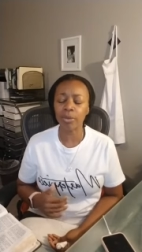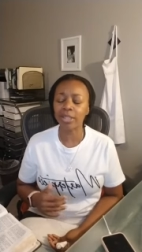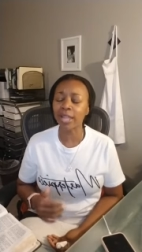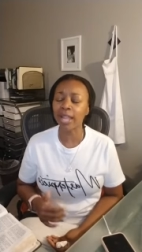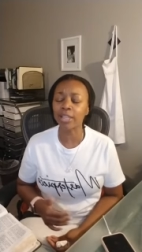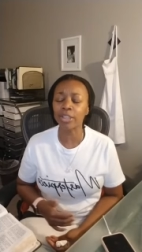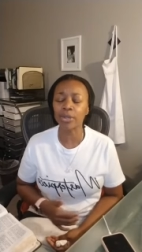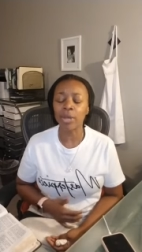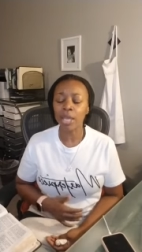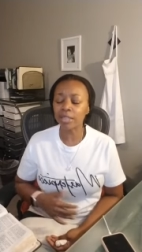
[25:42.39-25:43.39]
We thank
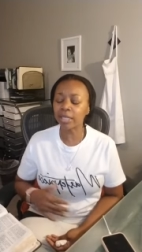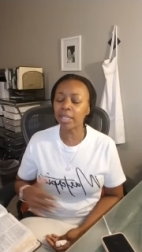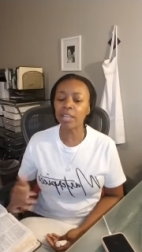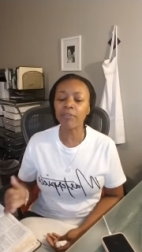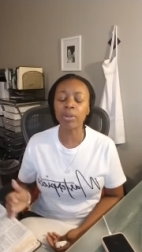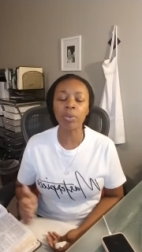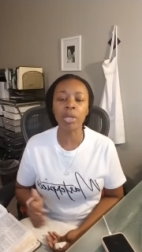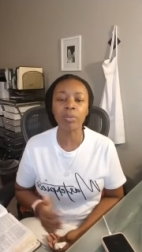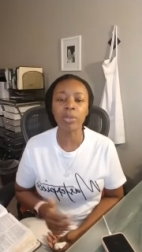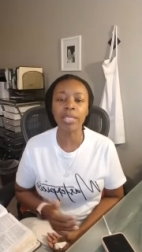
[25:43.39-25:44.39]
you that even
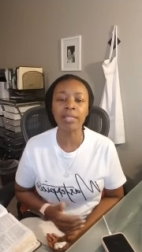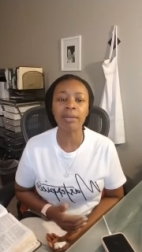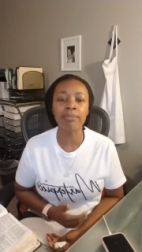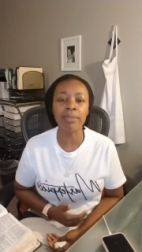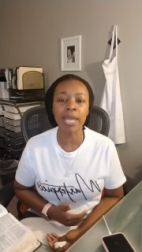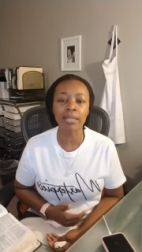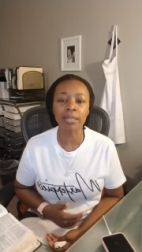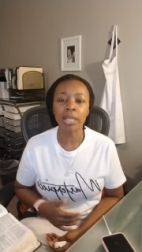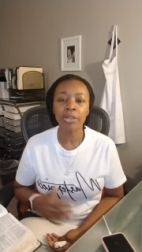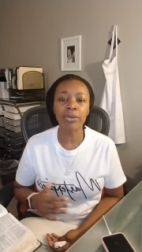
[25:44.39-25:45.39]
when we lament,
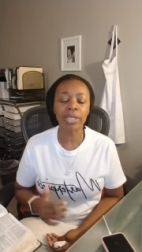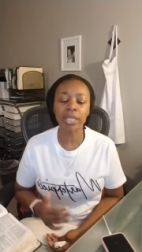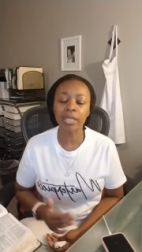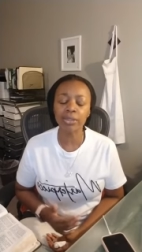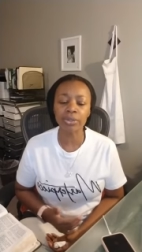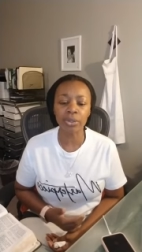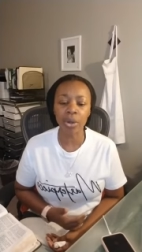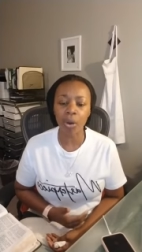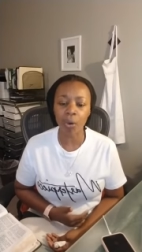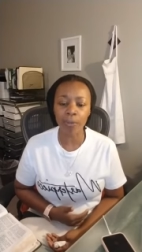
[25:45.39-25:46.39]
your ears are
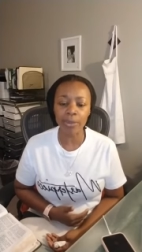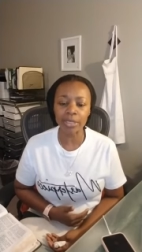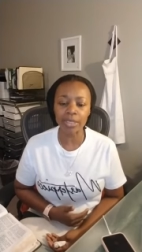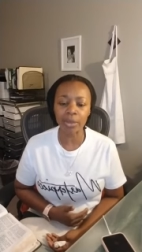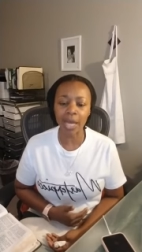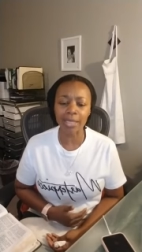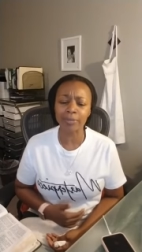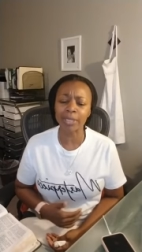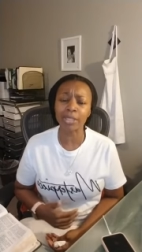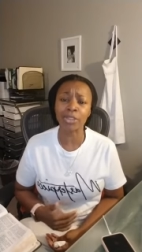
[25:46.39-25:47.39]
open to us
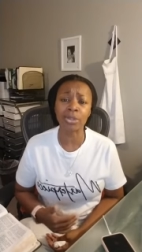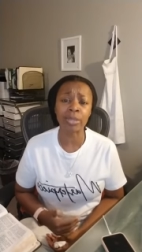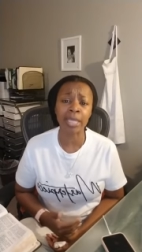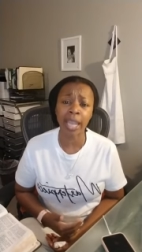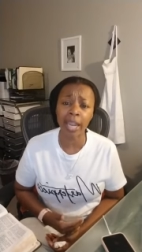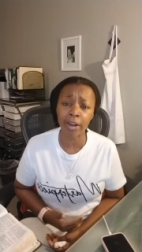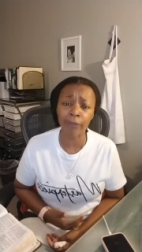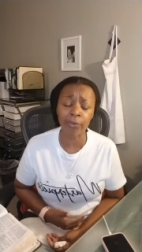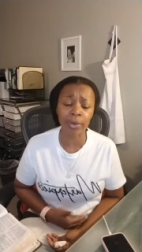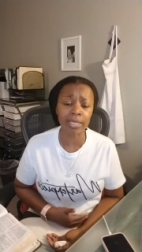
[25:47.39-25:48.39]
because you care
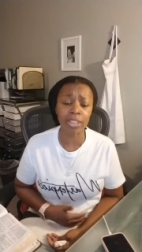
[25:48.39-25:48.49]
for us.